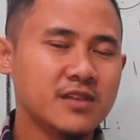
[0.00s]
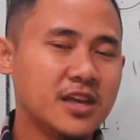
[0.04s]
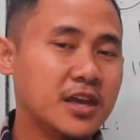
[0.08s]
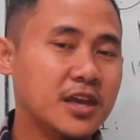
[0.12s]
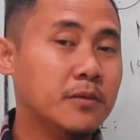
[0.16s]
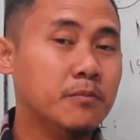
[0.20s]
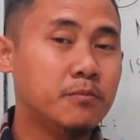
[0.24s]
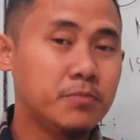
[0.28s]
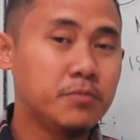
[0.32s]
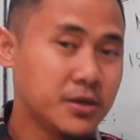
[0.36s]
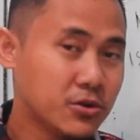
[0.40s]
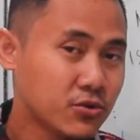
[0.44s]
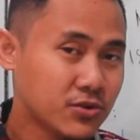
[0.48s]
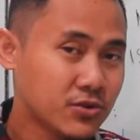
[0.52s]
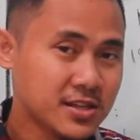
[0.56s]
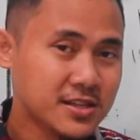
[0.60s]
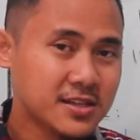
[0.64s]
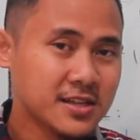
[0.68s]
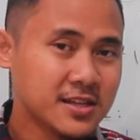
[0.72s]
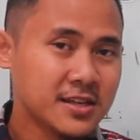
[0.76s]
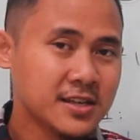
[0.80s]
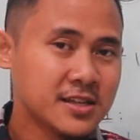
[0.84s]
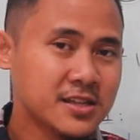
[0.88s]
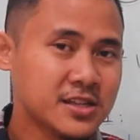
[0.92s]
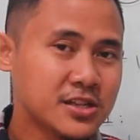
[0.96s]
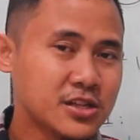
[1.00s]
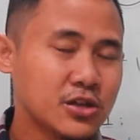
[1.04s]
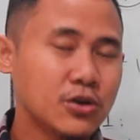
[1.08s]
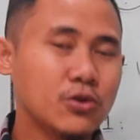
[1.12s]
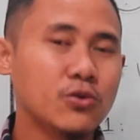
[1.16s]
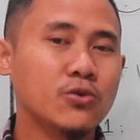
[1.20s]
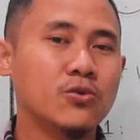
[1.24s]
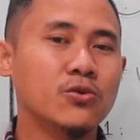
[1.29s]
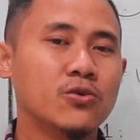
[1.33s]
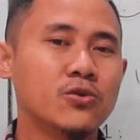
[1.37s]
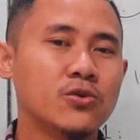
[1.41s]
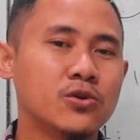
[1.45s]
impurities
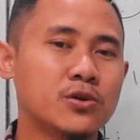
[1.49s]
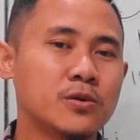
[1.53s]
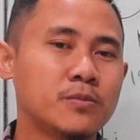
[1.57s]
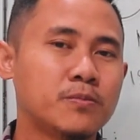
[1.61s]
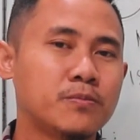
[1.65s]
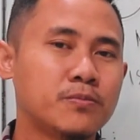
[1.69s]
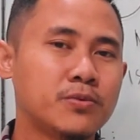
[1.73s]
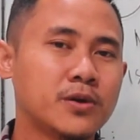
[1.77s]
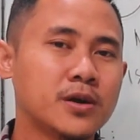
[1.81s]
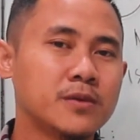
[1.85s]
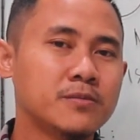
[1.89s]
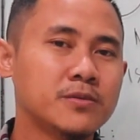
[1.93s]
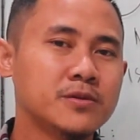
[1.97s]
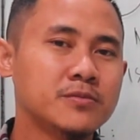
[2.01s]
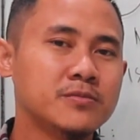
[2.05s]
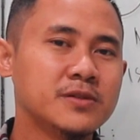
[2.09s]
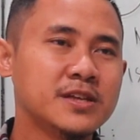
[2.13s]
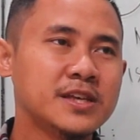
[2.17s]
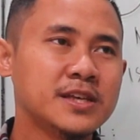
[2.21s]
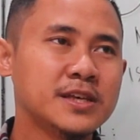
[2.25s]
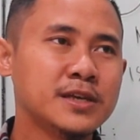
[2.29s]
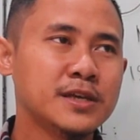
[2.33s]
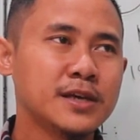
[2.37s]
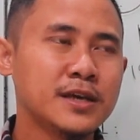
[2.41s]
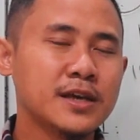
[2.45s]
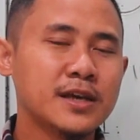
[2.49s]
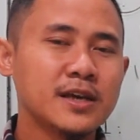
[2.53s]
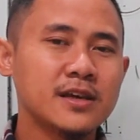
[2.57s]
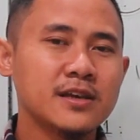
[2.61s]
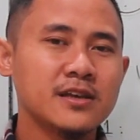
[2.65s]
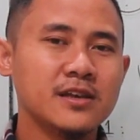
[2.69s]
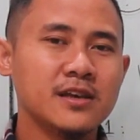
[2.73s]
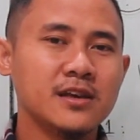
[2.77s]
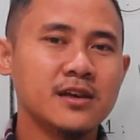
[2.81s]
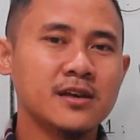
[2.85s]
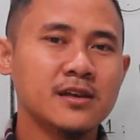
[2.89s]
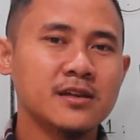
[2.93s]
or probably
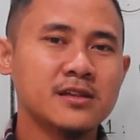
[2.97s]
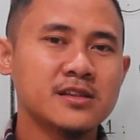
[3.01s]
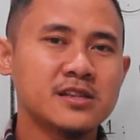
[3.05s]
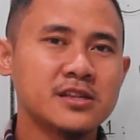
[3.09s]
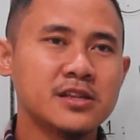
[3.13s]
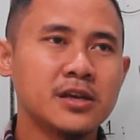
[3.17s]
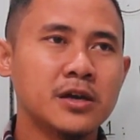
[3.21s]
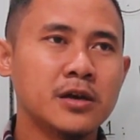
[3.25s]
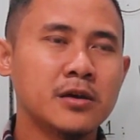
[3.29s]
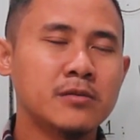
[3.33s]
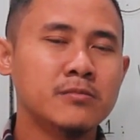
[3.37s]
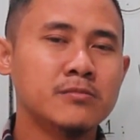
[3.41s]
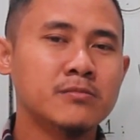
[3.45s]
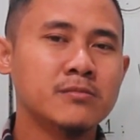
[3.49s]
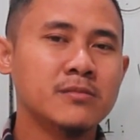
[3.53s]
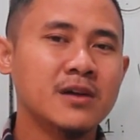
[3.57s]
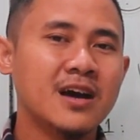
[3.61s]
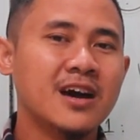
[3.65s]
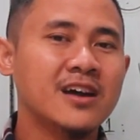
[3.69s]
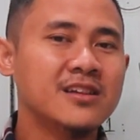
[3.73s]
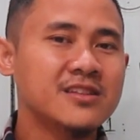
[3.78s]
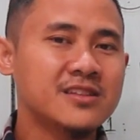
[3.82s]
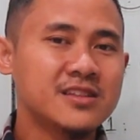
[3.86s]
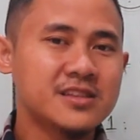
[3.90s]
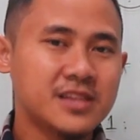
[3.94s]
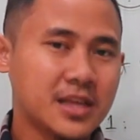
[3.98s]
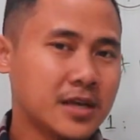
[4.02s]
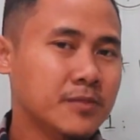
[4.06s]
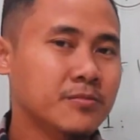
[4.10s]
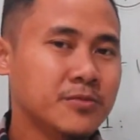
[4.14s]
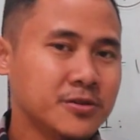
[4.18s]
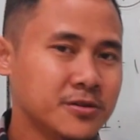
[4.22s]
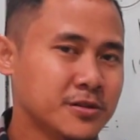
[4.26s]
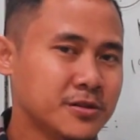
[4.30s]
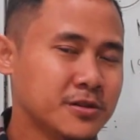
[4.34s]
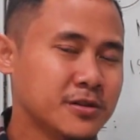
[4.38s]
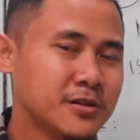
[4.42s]
some
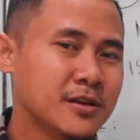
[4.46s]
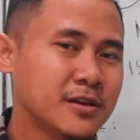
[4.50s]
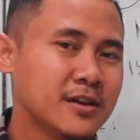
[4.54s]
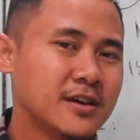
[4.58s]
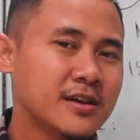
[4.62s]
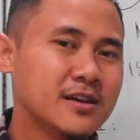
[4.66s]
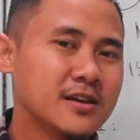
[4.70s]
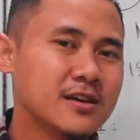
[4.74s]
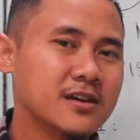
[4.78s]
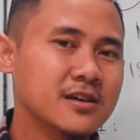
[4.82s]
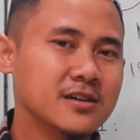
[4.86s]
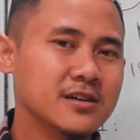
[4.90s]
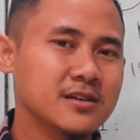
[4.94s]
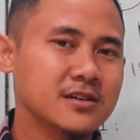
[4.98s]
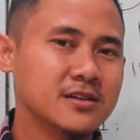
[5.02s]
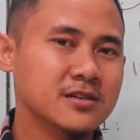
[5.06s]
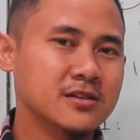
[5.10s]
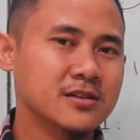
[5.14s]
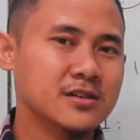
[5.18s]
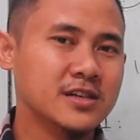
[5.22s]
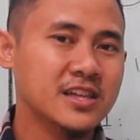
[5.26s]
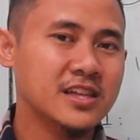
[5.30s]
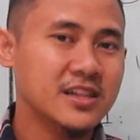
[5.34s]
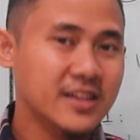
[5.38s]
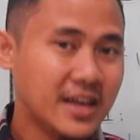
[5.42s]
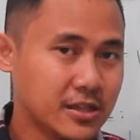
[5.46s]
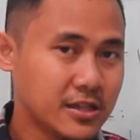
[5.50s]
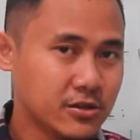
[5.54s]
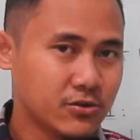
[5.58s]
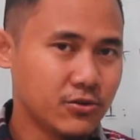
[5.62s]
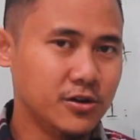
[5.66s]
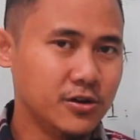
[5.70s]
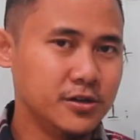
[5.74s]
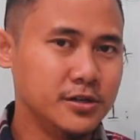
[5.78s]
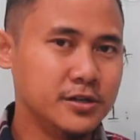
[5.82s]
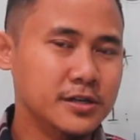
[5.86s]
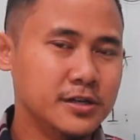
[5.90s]
unstable
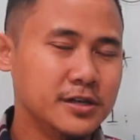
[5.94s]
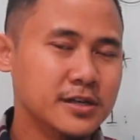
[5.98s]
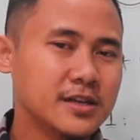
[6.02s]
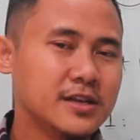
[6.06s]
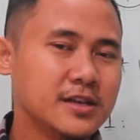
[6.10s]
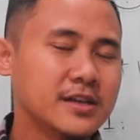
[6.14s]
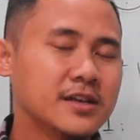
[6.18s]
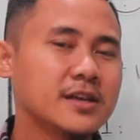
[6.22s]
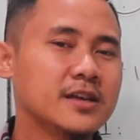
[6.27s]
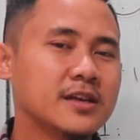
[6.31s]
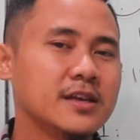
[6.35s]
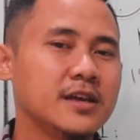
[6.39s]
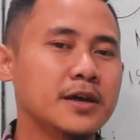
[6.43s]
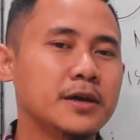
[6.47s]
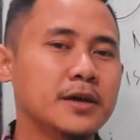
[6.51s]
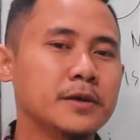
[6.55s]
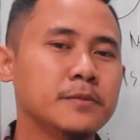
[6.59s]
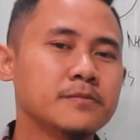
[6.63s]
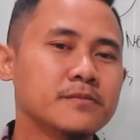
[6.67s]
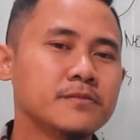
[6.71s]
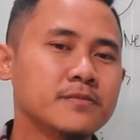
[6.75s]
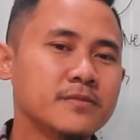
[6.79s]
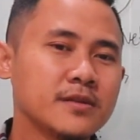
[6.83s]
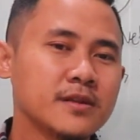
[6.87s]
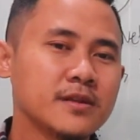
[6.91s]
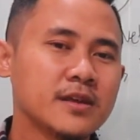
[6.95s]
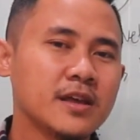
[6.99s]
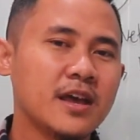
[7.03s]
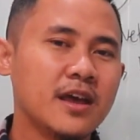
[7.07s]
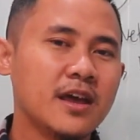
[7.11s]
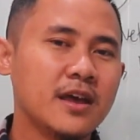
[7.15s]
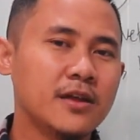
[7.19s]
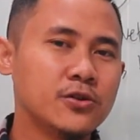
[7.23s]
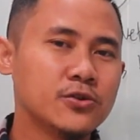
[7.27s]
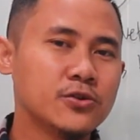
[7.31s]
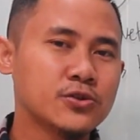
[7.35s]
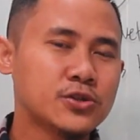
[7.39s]
electron.
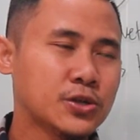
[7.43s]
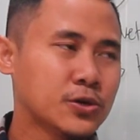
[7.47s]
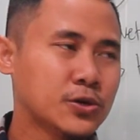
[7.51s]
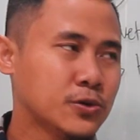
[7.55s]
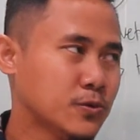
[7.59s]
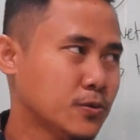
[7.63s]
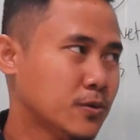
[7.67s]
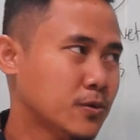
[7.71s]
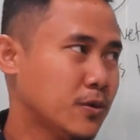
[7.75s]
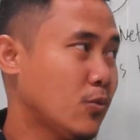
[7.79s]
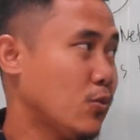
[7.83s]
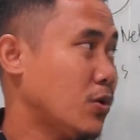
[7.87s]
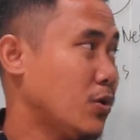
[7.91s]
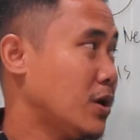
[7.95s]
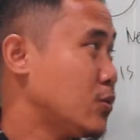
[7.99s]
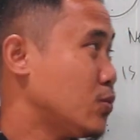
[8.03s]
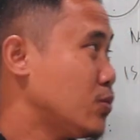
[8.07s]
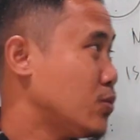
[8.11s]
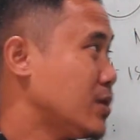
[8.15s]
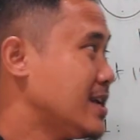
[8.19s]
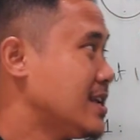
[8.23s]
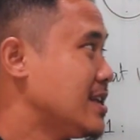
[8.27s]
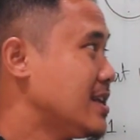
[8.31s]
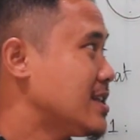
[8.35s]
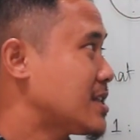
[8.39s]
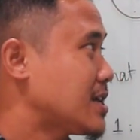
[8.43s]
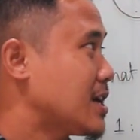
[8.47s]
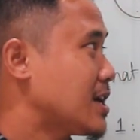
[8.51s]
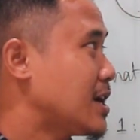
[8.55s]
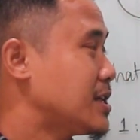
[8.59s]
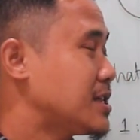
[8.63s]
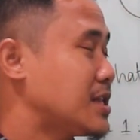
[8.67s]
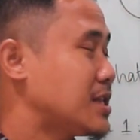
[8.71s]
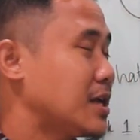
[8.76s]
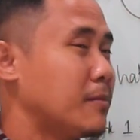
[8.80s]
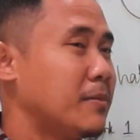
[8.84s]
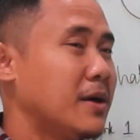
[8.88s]
And also when we
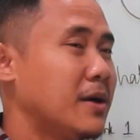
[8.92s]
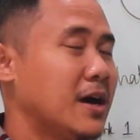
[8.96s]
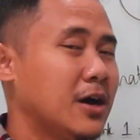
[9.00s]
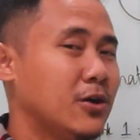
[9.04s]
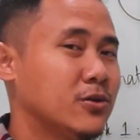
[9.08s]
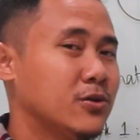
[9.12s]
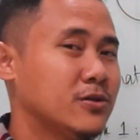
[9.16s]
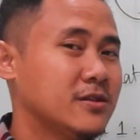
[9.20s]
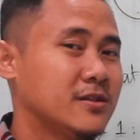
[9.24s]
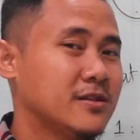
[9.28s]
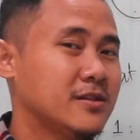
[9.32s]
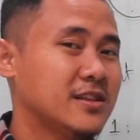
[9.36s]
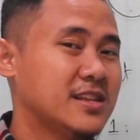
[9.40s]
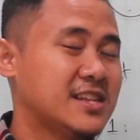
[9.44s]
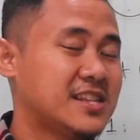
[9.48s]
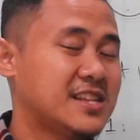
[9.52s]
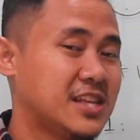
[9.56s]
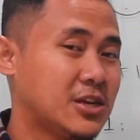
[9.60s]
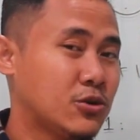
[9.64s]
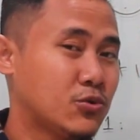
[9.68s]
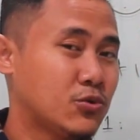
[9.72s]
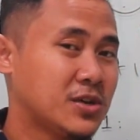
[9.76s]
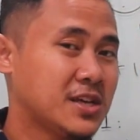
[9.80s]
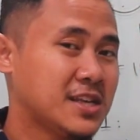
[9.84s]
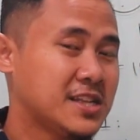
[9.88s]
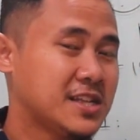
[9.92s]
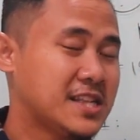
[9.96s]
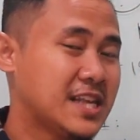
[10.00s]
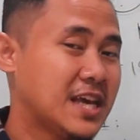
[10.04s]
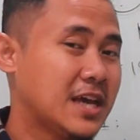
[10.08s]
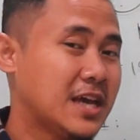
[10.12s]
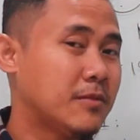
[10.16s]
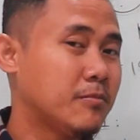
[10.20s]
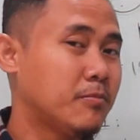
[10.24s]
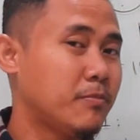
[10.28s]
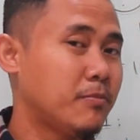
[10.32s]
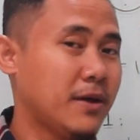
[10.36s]
discuss about series
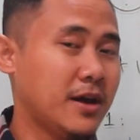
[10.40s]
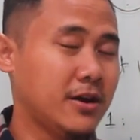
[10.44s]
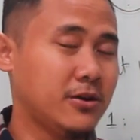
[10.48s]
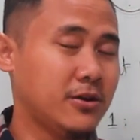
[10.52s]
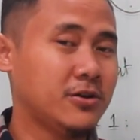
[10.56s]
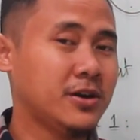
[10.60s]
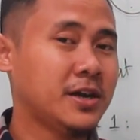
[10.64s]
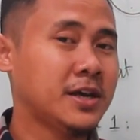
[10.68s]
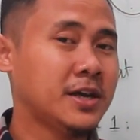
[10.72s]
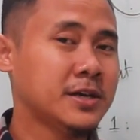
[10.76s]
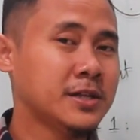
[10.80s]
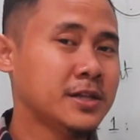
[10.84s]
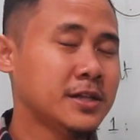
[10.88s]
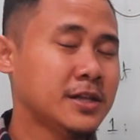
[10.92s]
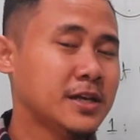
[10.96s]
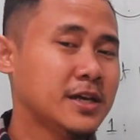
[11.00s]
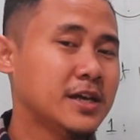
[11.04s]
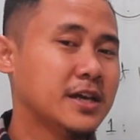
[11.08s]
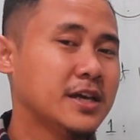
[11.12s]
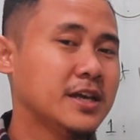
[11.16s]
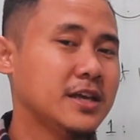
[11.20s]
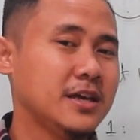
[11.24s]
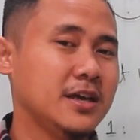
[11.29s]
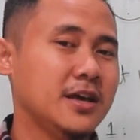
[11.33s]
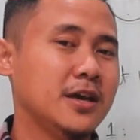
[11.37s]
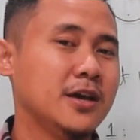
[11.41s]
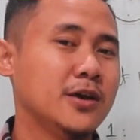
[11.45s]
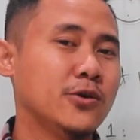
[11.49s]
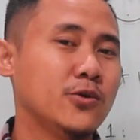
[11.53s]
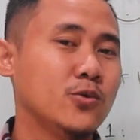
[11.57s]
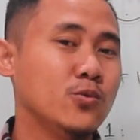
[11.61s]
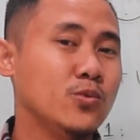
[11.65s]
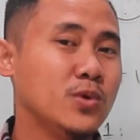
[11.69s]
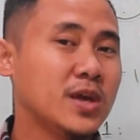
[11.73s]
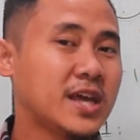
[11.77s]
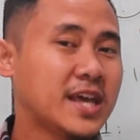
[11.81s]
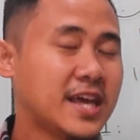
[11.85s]
and parallel,
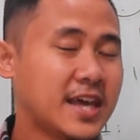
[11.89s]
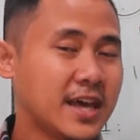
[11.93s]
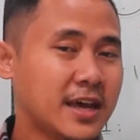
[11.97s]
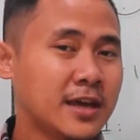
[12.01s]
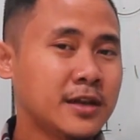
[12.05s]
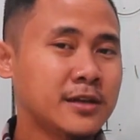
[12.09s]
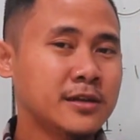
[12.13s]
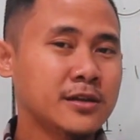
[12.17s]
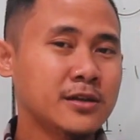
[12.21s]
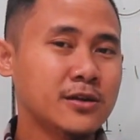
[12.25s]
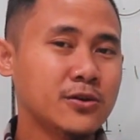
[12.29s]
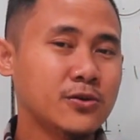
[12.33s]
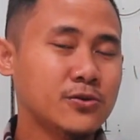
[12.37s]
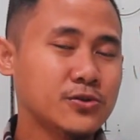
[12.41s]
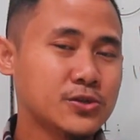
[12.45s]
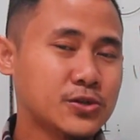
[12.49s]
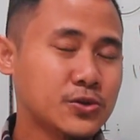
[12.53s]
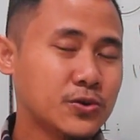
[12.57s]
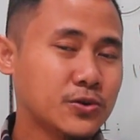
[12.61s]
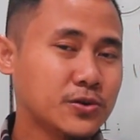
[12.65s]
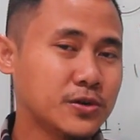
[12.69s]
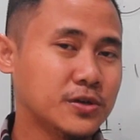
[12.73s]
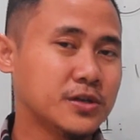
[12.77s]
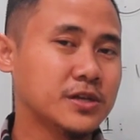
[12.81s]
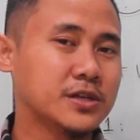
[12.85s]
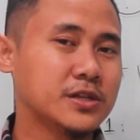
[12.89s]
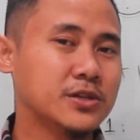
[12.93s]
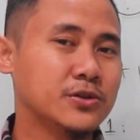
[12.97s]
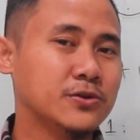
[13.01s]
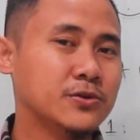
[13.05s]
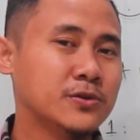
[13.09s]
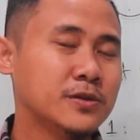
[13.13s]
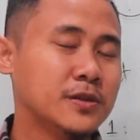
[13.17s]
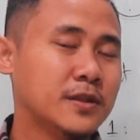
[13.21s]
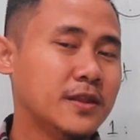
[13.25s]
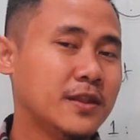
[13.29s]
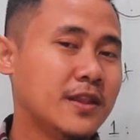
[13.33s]
we can also
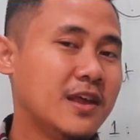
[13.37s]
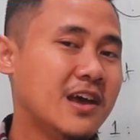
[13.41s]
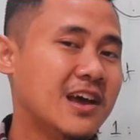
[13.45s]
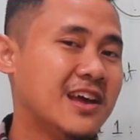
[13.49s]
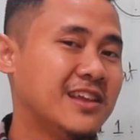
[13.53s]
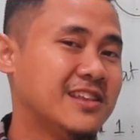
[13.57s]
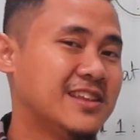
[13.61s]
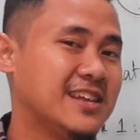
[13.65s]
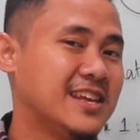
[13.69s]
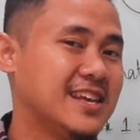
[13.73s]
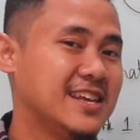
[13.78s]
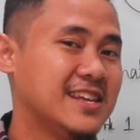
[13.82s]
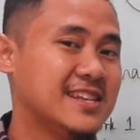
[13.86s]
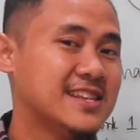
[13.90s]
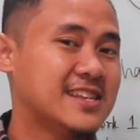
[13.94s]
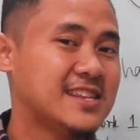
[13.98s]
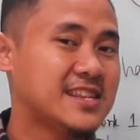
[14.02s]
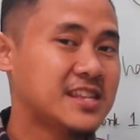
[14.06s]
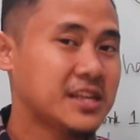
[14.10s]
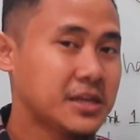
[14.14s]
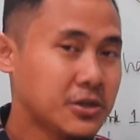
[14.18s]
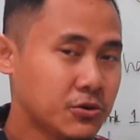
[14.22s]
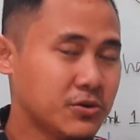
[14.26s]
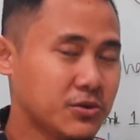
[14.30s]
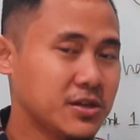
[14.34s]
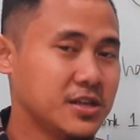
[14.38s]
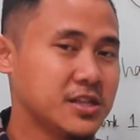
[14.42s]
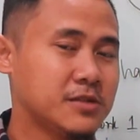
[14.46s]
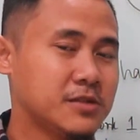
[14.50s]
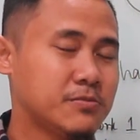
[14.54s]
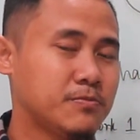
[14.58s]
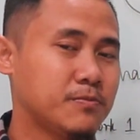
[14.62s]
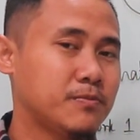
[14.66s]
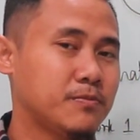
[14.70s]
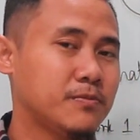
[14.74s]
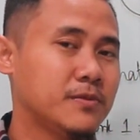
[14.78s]
conclude that in series